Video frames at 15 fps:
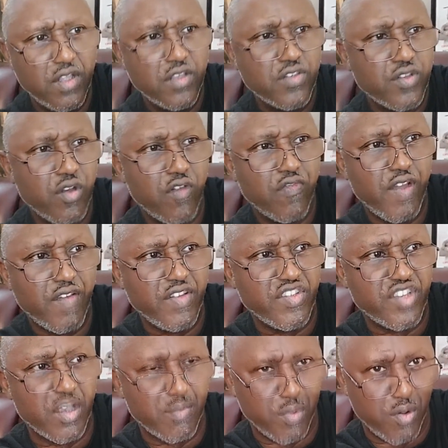So very
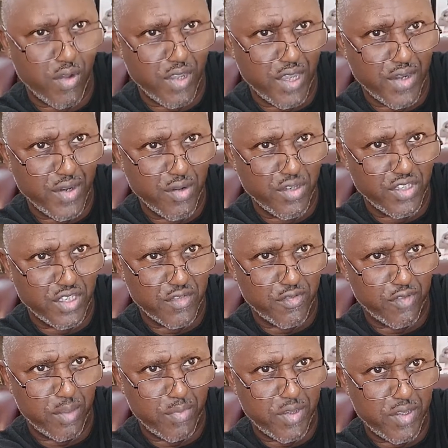simple. All you gotta do is just
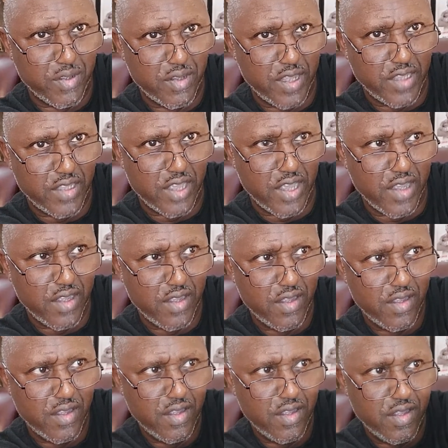flip it like that.
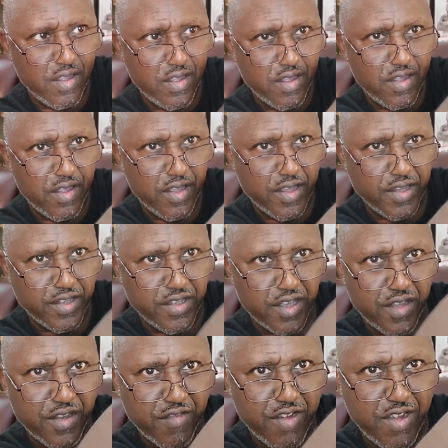And it's
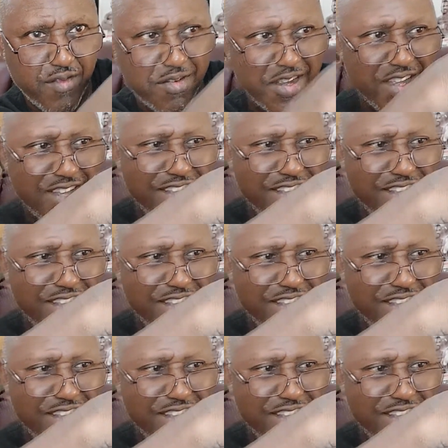on the right way.